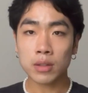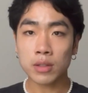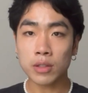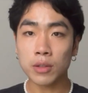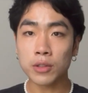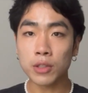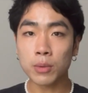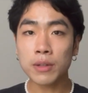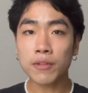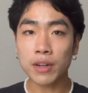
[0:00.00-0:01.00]
So to
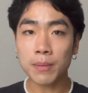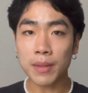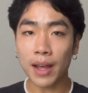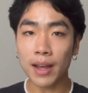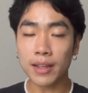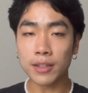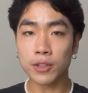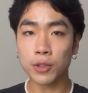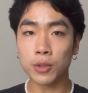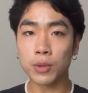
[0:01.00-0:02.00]
reframe that
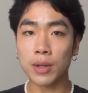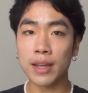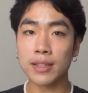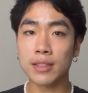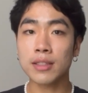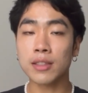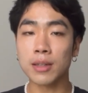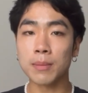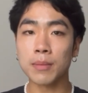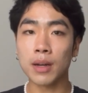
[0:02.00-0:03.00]
into a
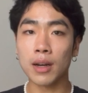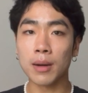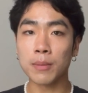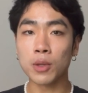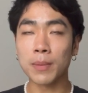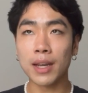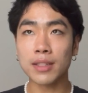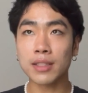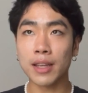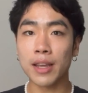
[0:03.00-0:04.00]
system, um, you
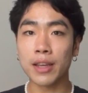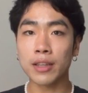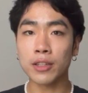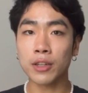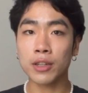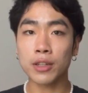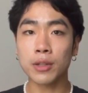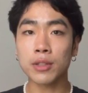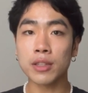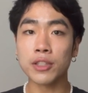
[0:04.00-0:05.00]
might say you're gonna
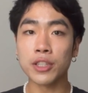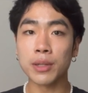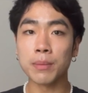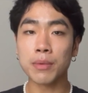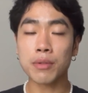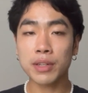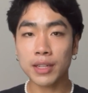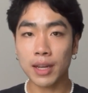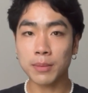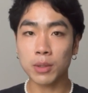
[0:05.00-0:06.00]
go to the gym three
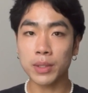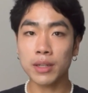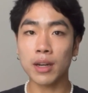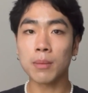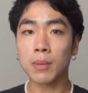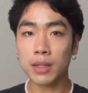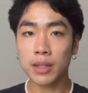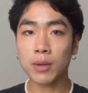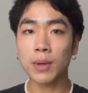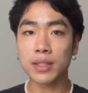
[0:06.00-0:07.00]
times a week on
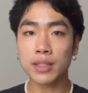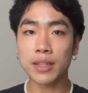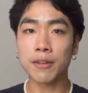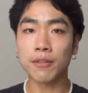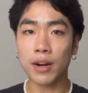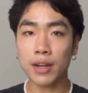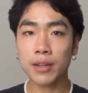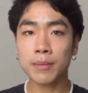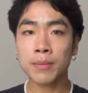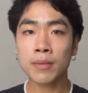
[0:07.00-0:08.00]
Monday, Wednesday, and
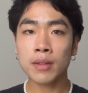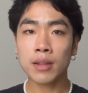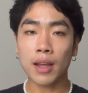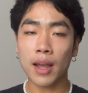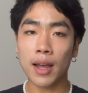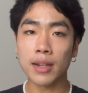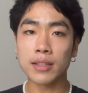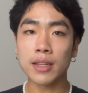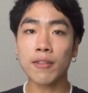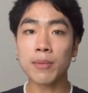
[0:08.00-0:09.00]
Friday.
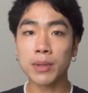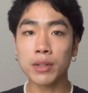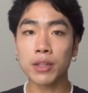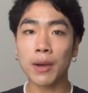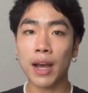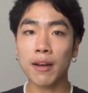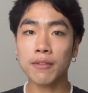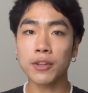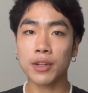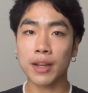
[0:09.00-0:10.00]
And every meal you
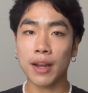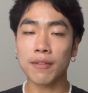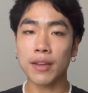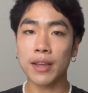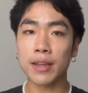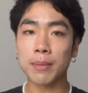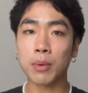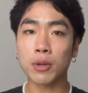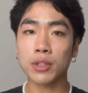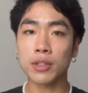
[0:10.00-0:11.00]
have, you're gonna have a
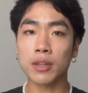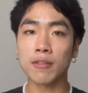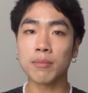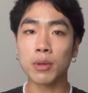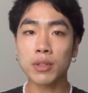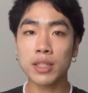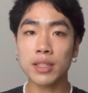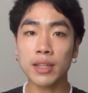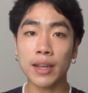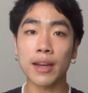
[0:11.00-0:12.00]
portion of
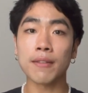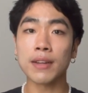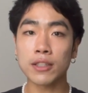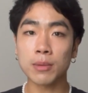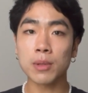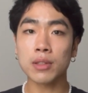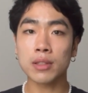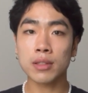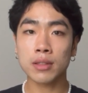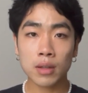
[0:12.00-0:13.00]
protein and
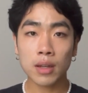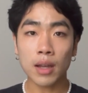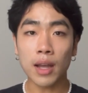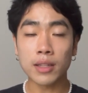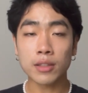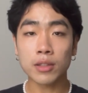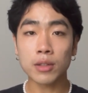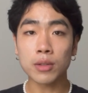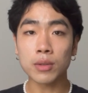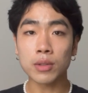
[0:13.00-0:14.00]
vegetables. And
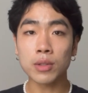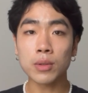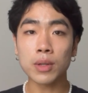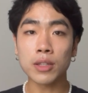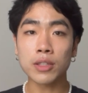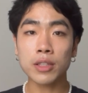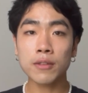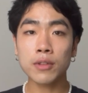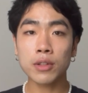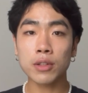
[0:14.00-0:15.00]
so you
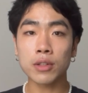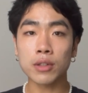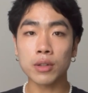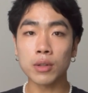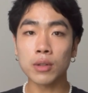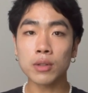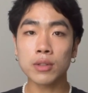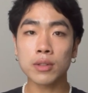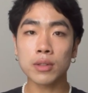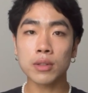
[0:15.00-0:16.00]
achieve your
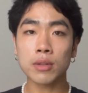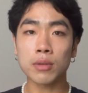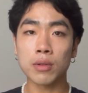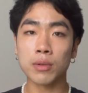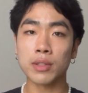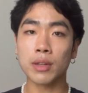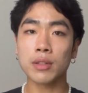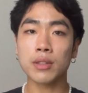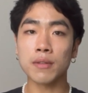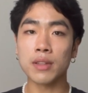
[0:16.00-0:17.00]
goals through the
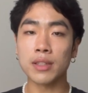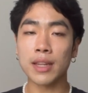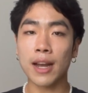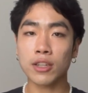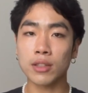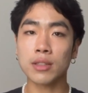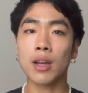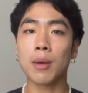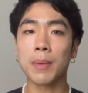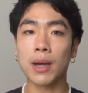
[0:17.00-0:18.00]
results of these actions
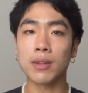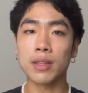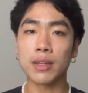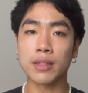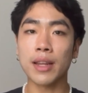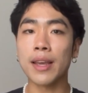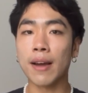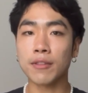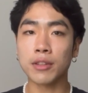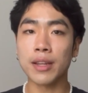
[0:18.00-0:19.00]
compounding day
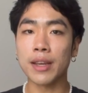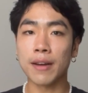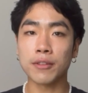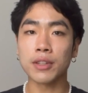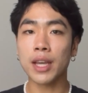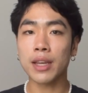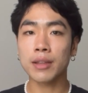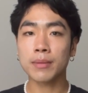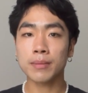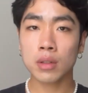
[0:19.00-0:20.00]
after day after day.
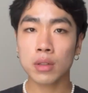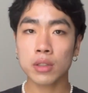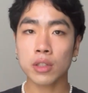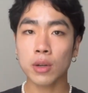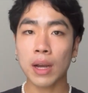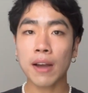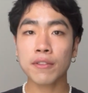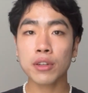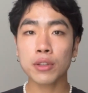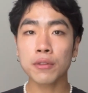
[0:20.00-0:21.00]
So
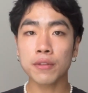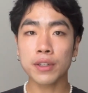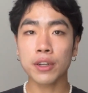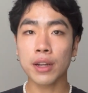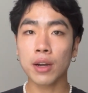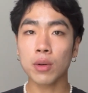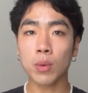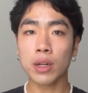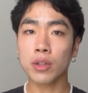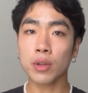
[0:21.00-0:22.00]
after you've figured out
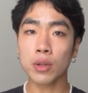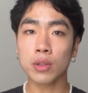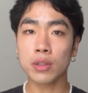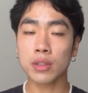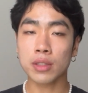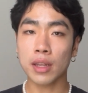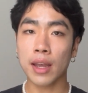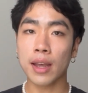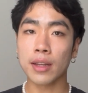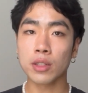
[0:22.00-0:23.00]
what goals
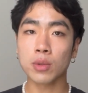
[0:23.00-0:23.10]
and